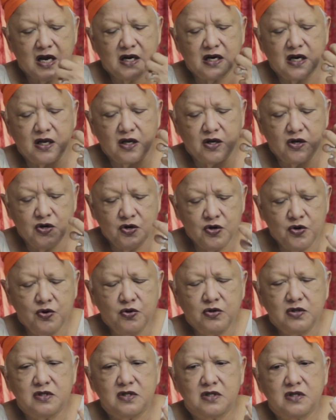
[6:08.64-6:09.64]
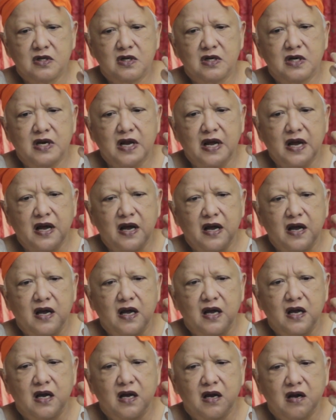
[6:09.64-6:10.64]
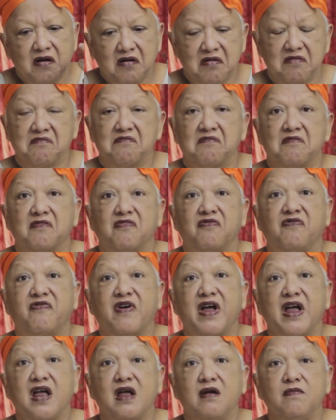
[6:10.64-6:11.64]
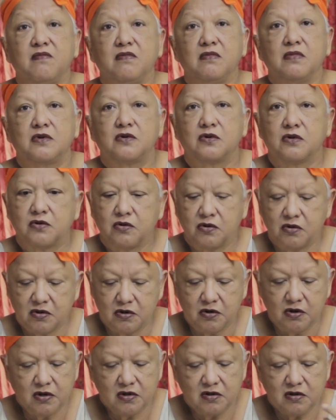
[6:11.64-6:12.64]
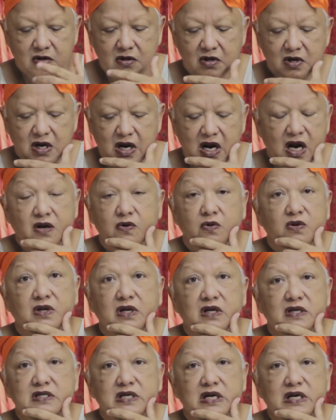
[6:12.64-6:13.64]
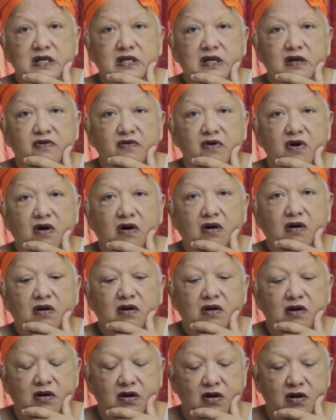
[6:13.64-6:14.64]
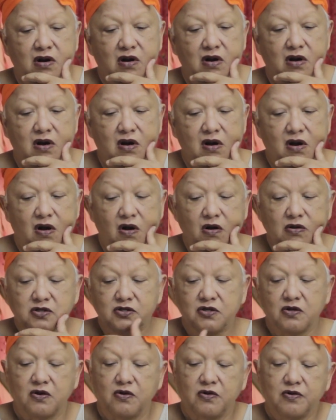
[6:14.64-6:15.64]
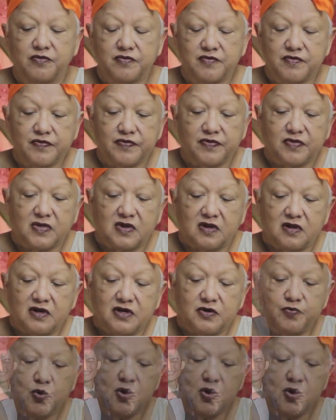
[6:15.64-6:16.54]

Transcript: and they use their fame to do good, I don't think there's anything wrong. Also, this